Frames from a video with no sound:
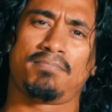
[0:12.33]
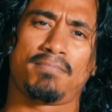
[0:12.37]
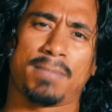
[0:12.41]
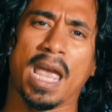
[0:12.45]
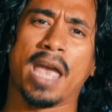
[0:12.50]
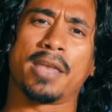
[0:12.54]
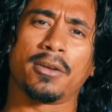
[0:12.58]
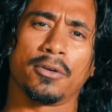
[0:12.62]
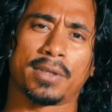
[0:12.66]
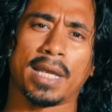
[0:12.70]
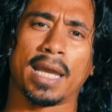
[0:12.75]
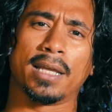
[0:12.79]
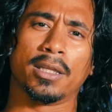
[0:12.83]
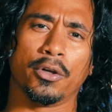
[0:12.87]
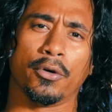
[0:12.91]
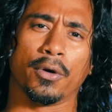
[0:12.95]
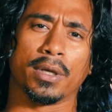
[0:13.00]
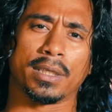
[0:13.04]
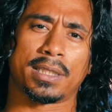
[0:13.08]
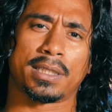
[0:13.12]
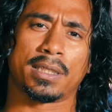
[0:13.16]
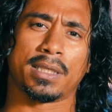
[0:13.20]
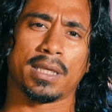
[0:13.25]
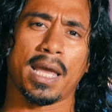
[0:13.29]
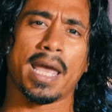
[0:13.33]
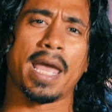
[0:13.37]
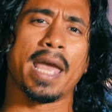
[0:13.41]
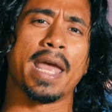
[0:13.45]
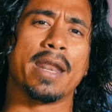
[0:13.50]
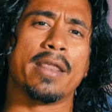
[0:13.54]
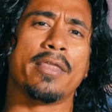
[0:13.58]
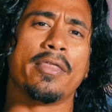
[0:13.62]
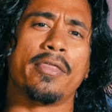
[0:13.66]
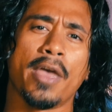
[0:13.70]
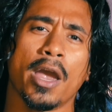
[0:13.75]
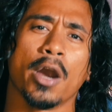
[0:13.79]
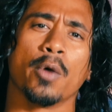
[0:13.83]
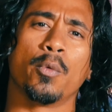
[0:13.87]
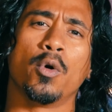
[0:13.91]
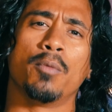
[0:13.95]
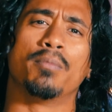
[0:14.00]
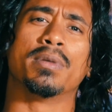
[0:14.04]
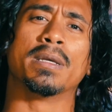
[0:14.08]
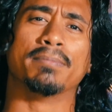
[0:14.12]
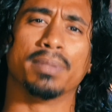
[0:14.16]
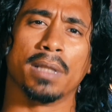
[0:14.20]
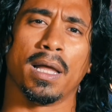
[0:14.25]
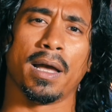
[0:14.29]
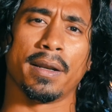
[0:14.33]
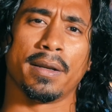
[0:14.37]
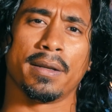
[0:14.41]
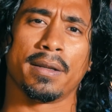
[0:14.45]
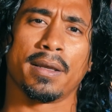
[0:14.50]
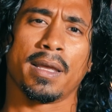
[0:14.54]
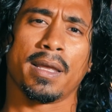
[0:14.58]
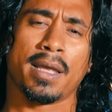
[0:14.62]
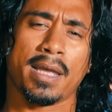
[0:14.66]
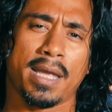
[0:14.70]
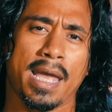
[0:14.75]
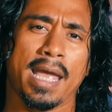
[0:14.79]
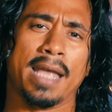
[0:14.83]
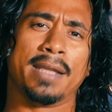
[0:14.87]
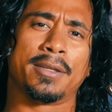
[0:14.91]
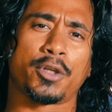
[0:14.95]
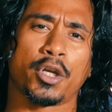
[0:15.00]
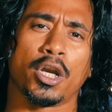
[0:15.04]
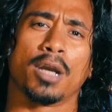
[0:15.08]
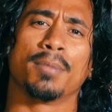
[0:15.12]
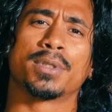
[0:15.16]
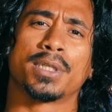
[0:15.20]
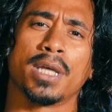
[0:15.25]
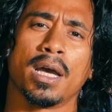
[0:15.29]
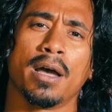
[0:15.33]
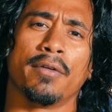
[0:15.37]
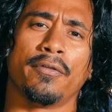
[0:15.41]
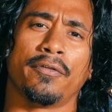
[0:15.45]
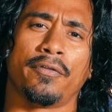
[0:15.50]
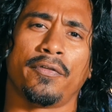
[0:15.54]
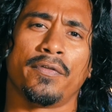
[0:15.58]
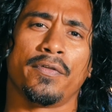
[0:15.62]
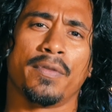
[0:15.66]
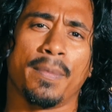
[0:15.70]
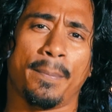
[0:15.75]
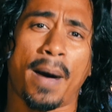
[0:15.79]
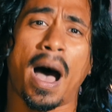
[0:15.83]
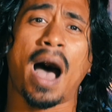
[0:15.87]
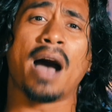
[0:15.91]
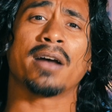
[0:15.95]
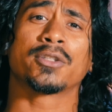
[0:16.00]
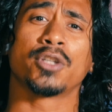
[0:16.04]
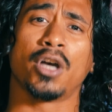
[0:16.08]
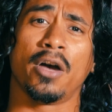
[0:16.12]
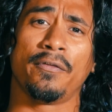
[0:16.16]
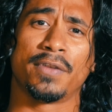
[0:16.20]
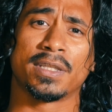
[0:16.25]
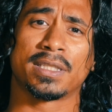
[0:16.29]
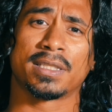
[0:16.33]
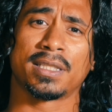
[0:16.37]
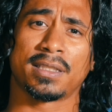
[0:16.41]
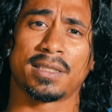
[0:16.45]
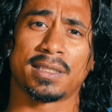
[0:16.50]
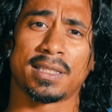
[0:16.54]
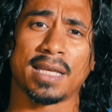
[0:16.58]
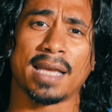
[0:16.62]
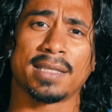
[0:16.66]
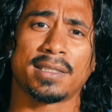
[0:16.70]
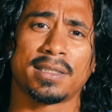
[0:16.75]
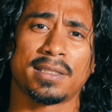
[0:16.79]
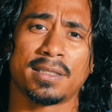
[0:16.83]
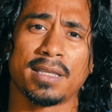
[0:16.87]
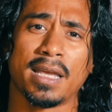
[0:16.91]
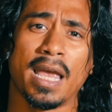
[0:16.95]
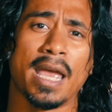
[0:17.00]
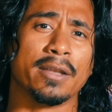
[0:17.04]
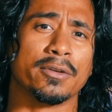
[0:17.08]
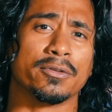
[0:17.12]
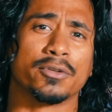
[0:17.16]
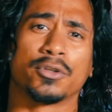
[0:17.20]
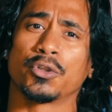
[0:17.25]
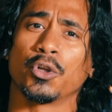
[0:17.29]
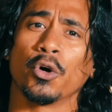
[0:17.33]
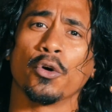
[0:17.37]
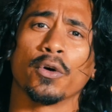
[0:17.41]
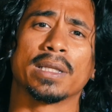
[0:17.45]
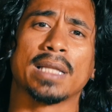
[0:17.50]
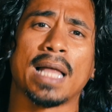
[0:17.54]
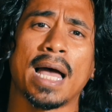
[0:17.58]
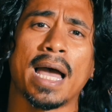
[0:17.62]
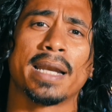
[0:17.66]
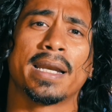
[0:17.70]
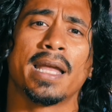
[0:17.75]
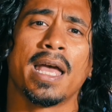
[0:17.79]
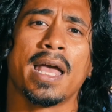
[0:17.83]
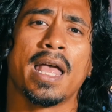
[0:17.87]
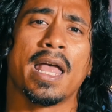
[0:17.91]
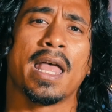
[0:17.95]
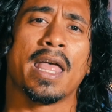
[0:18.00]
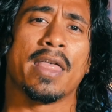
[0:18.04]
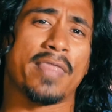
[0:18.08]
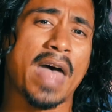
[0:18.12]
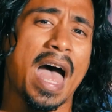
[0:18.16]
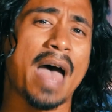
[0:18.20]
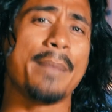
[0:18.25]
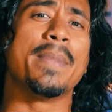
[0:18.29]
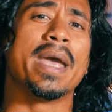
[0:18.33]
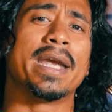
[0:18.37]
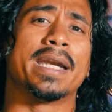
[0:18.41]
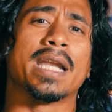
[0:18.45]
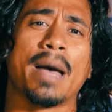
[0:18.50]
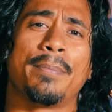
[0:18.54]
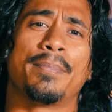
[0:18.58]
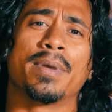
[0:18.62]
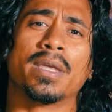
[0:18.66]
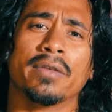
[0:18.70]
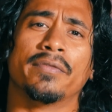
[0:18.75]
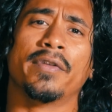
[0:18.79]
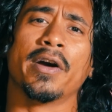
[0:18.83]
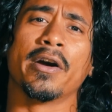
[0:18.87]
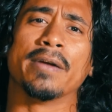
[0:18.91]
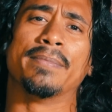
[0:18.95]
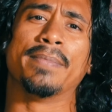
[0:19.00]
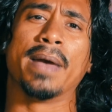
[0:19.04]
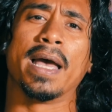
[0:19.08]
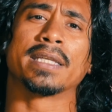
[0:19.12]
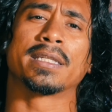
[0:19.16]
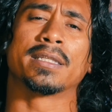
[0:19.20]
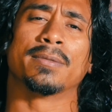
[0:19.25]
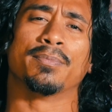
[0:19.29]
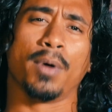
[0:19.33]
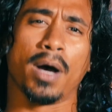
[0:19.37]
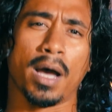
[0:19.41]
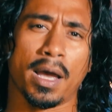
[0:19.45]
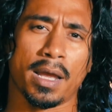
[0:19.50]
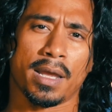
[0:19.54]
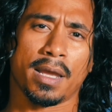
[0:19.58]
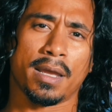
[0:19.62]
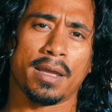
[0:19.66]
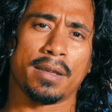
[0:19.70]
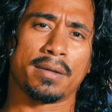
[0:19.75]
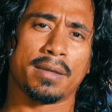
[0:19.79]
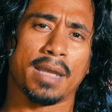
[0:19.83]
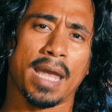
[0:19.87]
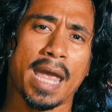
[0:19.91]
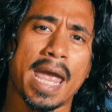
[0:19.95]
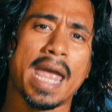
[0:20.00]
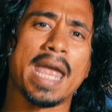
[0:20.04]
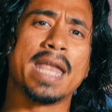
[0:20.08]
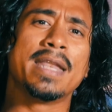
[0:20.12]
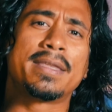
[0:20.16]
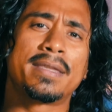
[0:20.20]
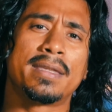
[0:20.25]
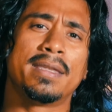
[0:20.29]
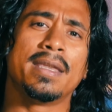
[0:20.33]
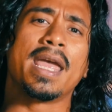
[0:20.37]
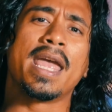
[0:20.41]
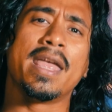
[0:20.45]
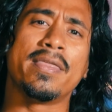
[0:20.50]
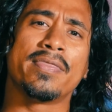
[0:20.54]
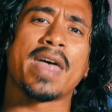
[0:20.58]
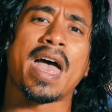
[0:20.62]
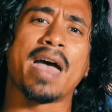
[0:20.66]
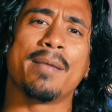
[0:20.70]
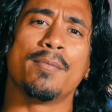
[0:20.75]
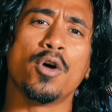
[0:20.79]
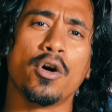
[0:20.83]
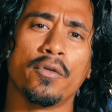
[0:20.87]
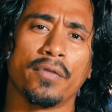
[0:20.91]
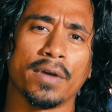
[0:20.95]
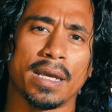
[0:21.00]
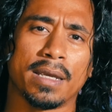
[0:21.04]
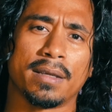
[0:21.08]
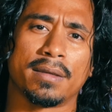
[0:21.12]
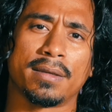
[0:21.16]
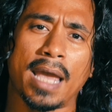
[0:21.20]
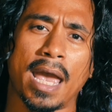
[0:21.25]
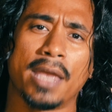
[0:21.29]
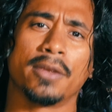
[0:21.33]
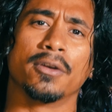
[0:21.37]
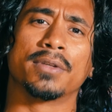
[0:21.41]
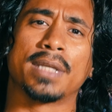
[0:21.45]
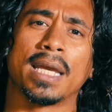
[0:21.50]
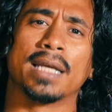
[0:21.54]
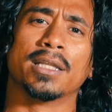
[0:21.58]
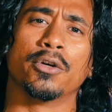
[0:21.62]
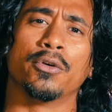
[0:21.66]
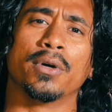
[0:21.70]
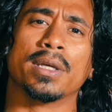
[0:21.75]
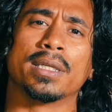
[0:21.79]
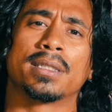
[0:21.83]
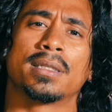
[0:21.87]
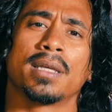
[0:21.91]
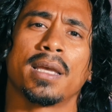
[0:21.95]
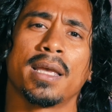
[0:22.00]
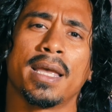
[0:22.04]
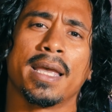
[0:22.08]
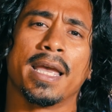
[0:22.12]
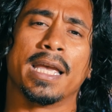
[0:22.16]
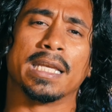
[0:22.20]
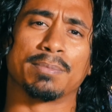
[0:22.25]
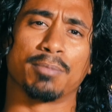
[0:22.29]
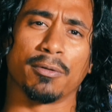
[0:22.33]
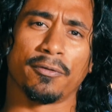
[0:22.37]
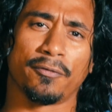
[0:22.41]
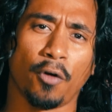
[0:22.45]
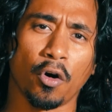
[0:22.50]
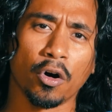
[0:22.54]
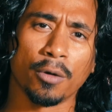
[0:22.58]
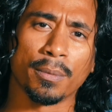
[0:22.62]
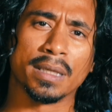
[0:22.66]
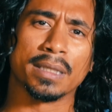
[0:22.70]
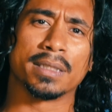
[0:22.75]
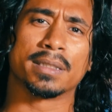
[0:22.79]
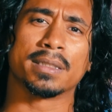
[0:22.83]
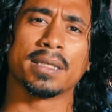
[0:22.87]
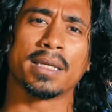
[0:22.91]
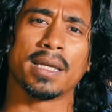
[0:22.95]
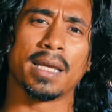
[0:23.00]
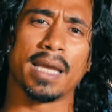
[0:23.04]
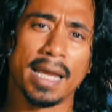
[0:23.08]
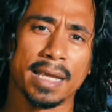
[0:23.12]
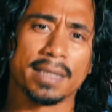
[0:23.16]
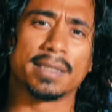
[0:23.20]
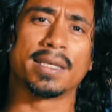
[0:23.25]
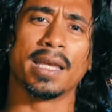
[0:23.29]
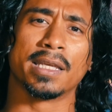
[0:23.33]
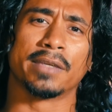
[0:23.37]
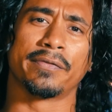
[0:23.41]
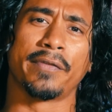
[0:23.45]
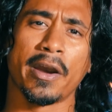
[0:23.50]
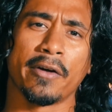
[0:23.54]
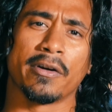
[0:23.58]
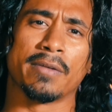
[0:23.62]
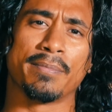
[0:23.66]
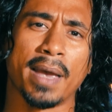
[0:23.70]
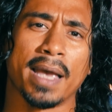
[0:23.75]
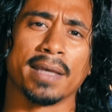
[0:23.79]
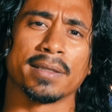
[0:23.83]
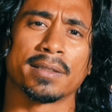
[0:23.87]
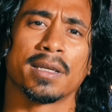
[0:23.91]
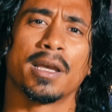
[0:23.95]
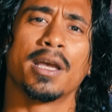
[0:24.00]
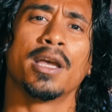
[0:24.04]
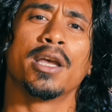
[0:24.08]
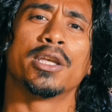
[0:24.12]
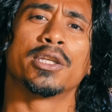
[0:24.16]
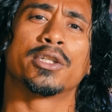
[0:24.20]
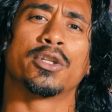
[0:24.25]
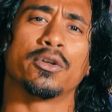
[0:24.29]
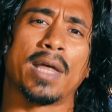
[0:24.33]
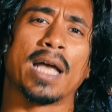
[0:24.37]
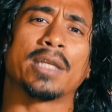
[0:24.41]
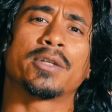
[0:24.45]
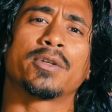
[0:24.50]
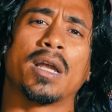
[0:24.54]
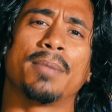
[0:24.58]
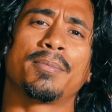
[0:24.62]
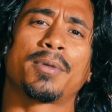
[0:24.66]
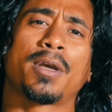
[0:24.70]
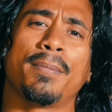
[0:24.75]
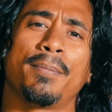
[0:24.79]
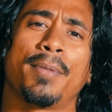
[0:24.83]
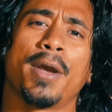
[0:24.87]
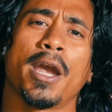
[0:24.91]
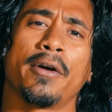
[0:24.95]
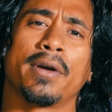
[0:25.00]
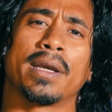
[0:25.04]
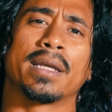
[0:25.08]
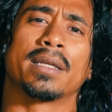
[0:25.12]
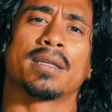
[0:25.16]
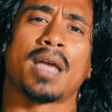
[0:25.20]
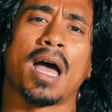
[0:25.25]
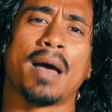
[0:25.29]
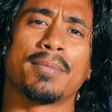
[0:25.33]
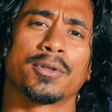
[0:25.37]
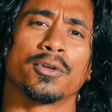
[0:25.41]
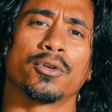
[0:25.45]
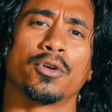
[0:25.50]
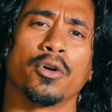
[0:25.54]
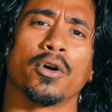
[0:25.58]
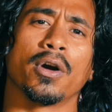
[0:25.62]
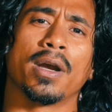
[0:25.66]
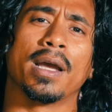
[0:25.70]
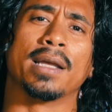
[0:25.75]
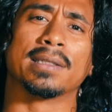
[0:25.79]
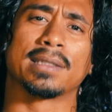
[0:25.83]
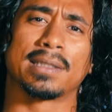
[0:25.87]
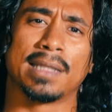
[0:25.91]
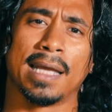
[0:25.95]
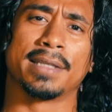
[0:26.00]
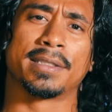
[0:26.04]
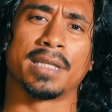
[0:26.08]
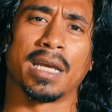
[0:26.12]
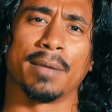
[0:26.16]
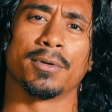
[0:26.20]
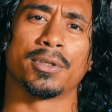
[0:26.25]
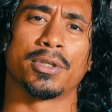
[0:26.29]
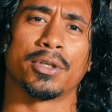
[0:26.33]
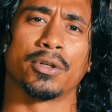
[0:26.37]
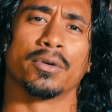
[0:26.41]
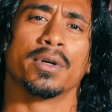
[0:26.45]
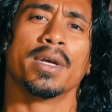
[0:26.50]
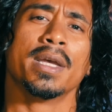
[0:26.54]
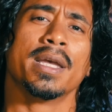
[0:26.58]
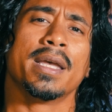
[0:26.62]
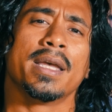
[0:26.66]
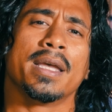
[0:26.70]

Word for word: Daniel Day-Lewis in There Will Be Blood. In terms of box office success and storyline, that may not be the very best, but in, in that movie, Daniel Day-Lewis, his performance is his very best. So that's what I'm comparing Tom Segura and Sledgehammer to.